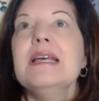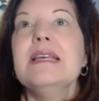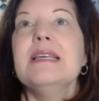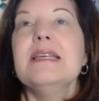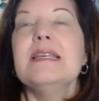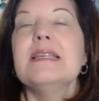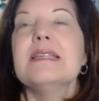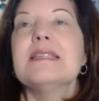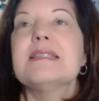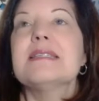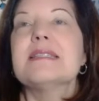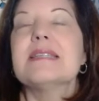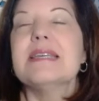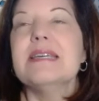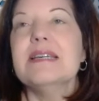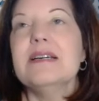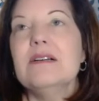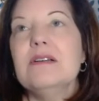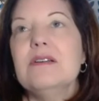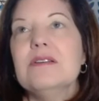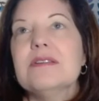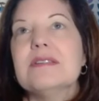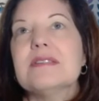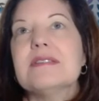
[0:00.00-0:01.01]

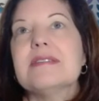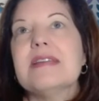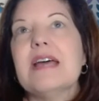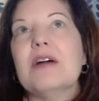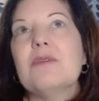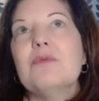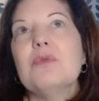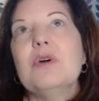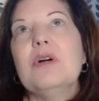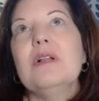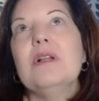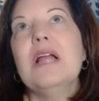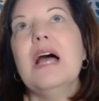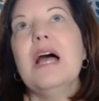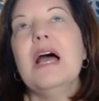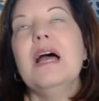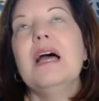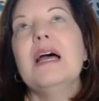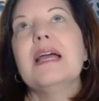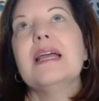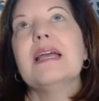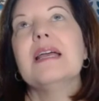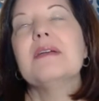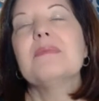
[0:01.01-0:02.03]
skills that will
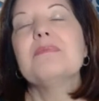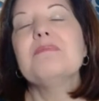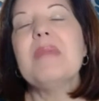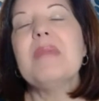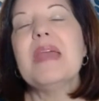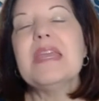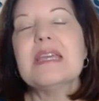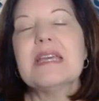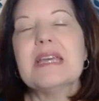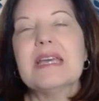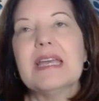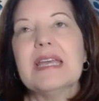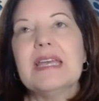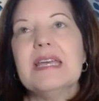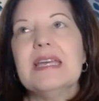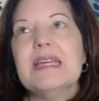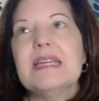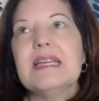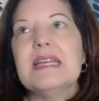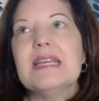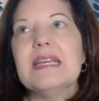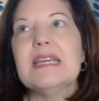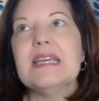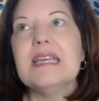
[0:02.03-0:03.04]
make it